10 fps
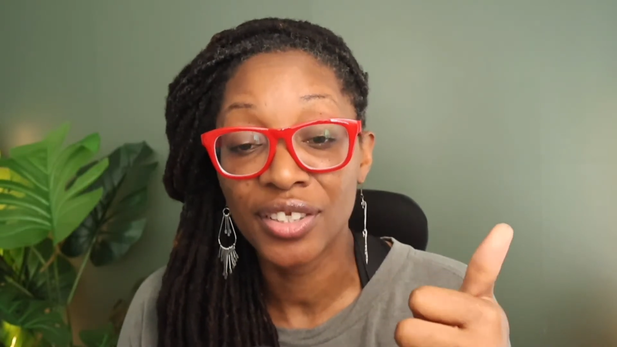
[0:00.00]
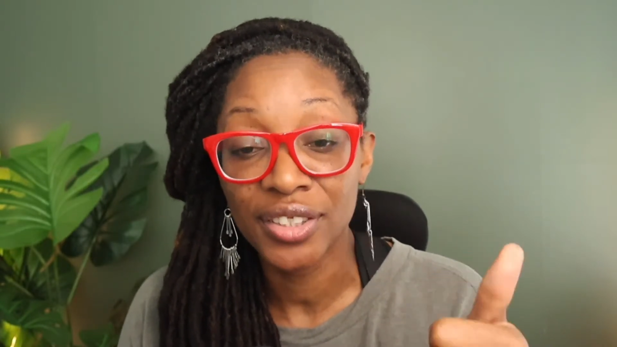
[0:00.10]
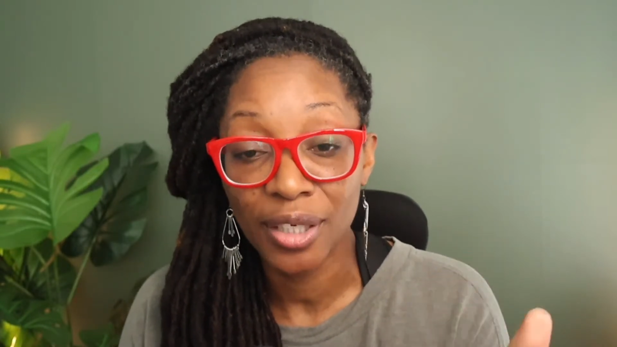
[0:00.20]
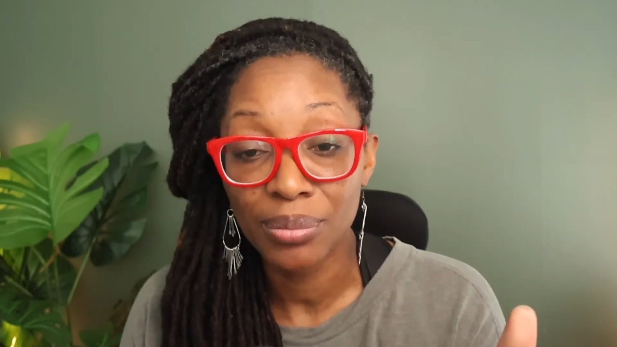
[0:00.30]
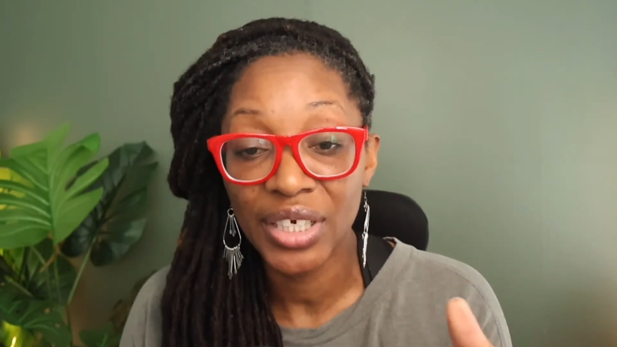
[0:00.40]

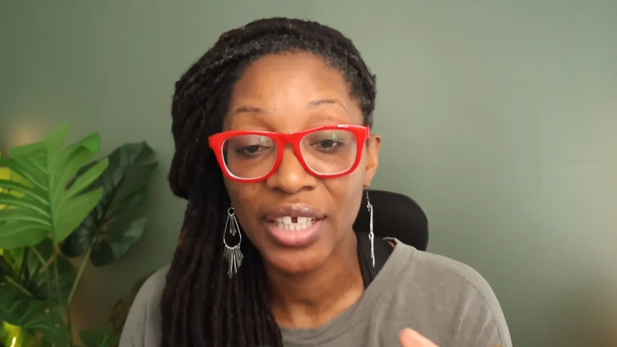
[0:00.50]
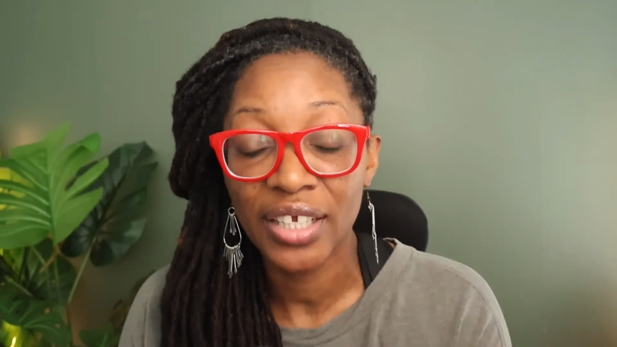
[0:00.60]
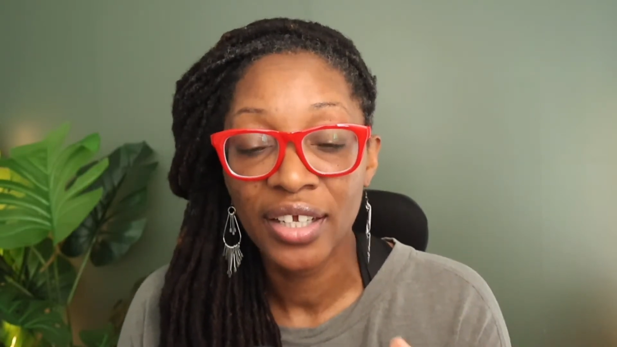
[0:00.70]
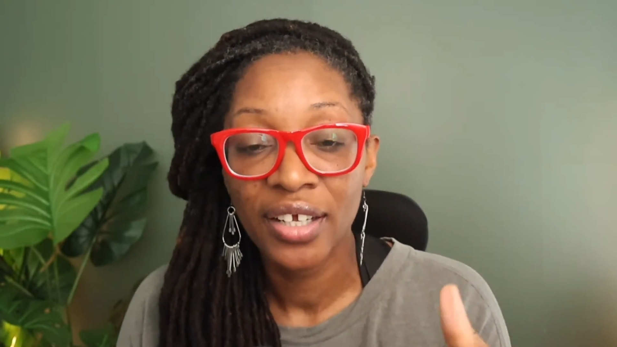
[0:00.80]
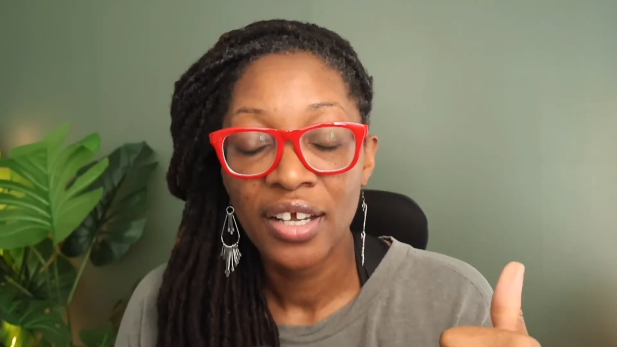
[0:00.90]

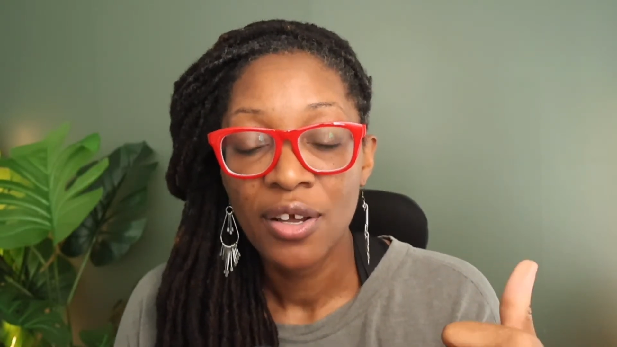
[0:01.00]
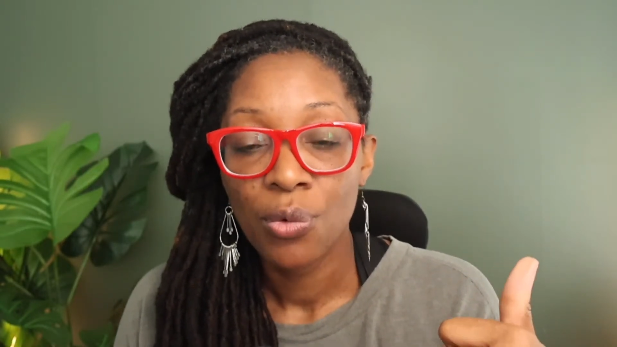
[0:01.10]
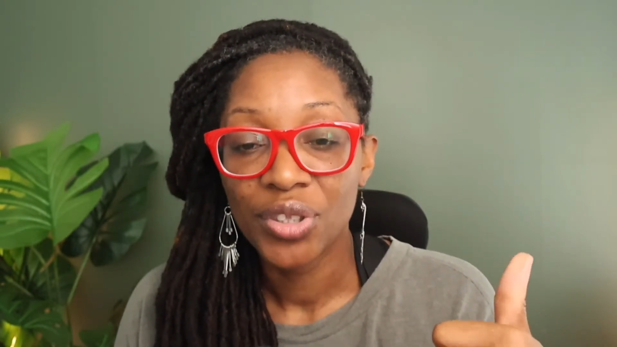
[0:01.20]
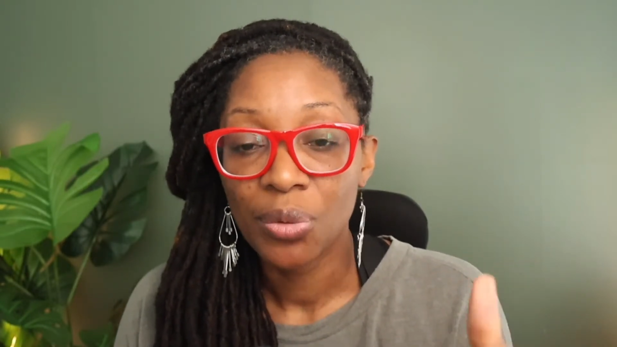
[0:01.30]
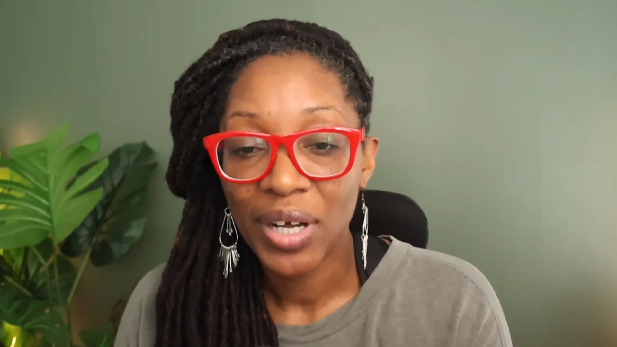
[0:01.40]
subject,
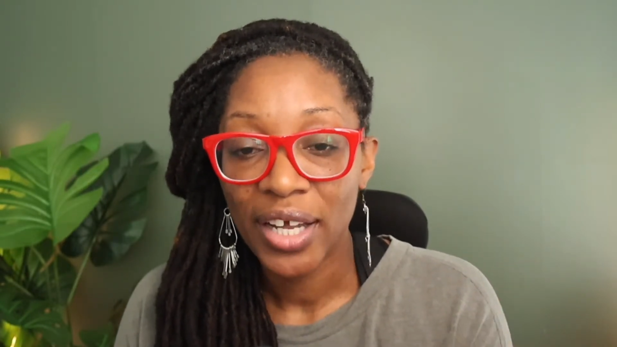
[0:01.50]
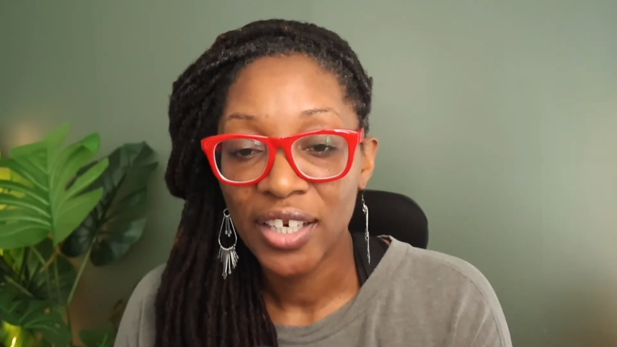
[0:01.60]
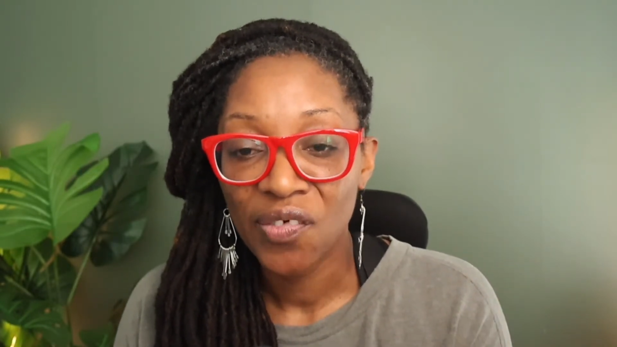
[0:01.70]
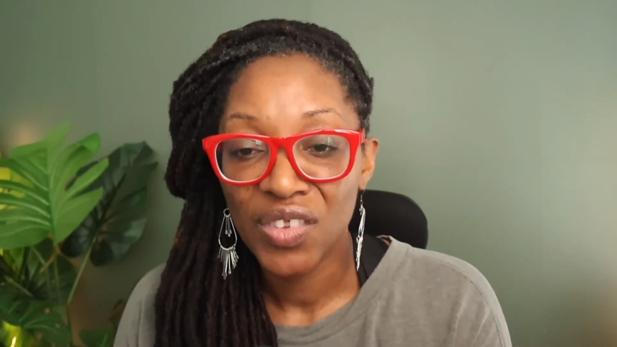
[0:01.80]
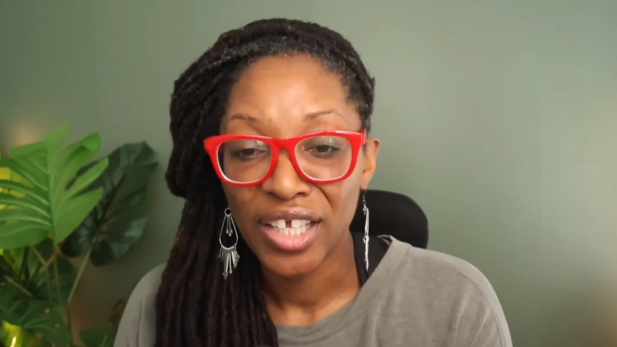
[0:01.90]
what the
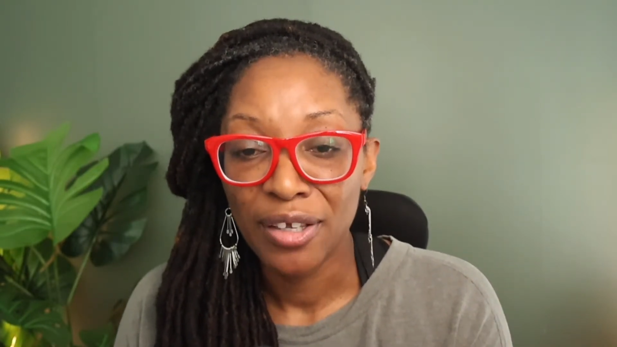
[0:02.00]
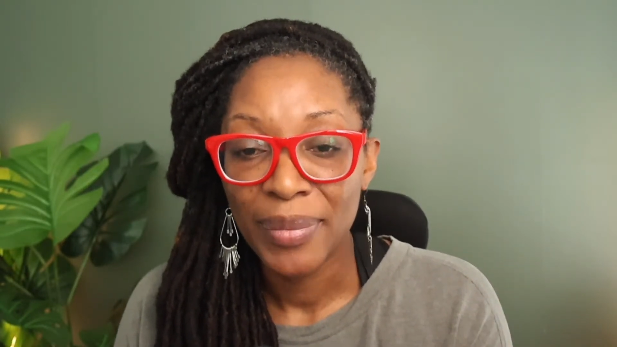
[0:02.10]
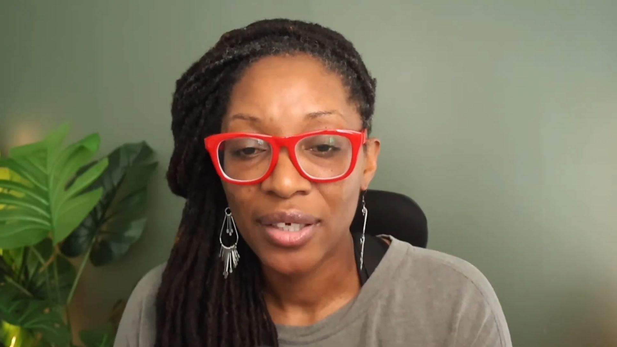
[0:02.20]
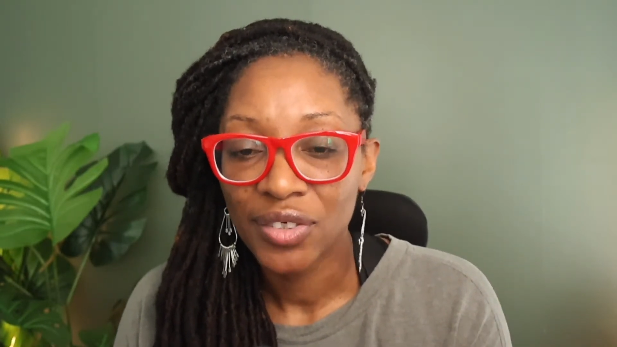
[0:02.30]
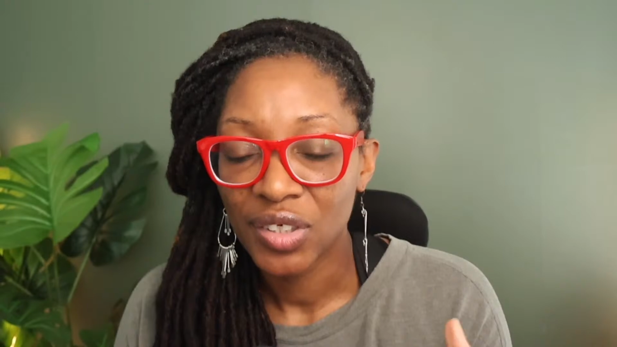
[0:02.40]
body of the
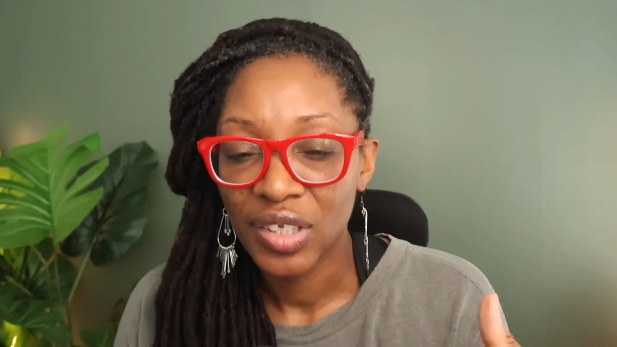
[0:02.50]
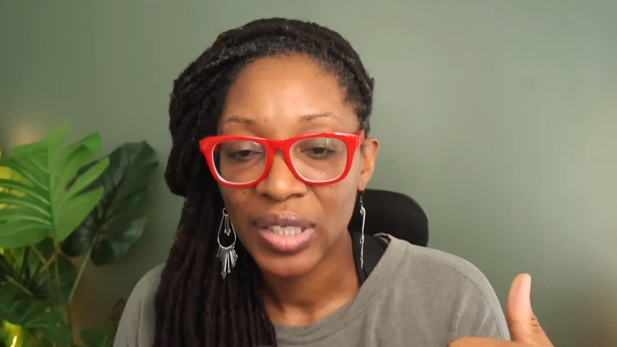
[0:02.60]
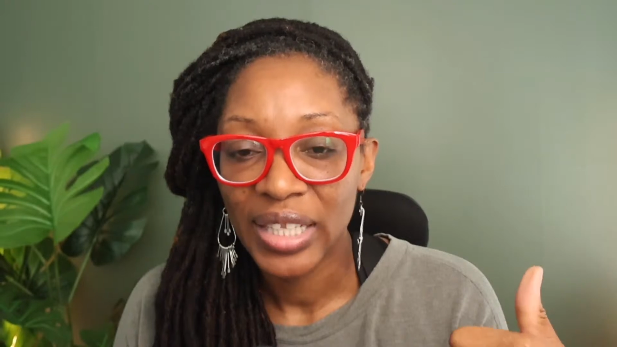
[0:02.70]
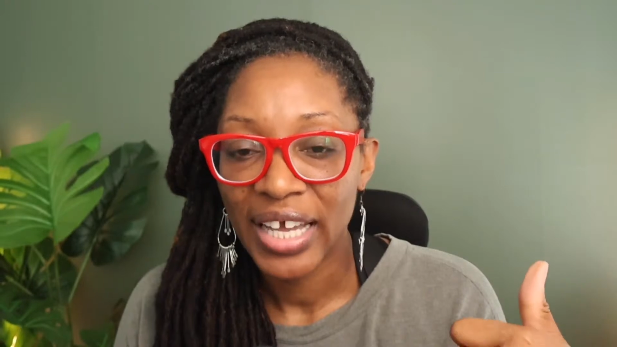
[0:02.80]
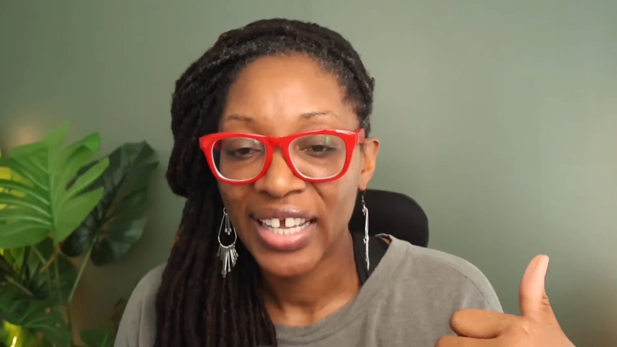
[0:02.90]
email should
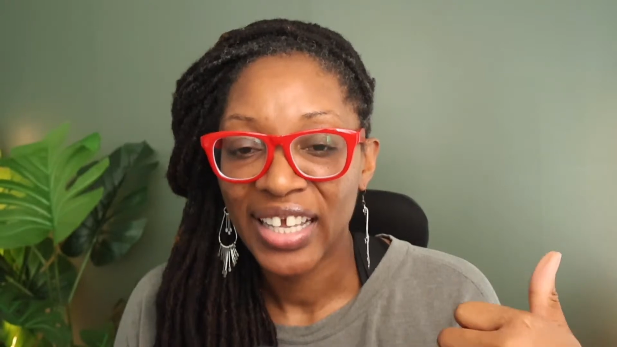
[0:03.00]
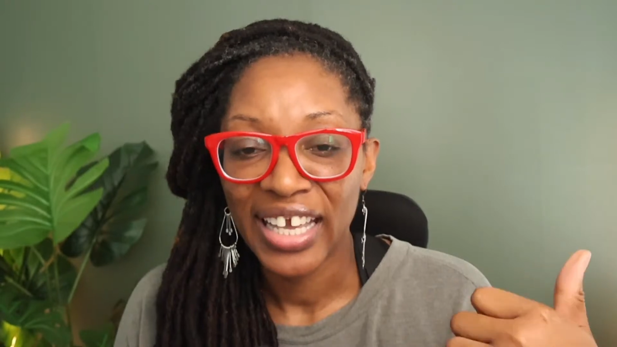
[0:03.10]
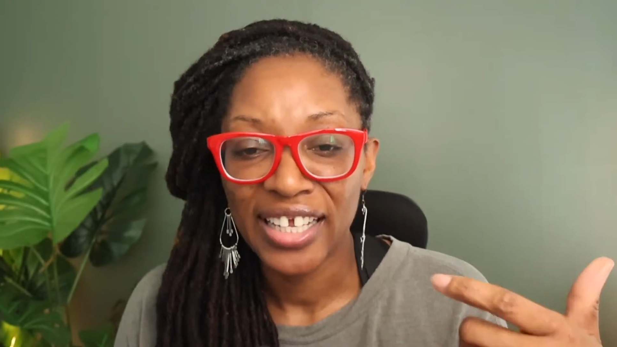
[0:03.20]
look like,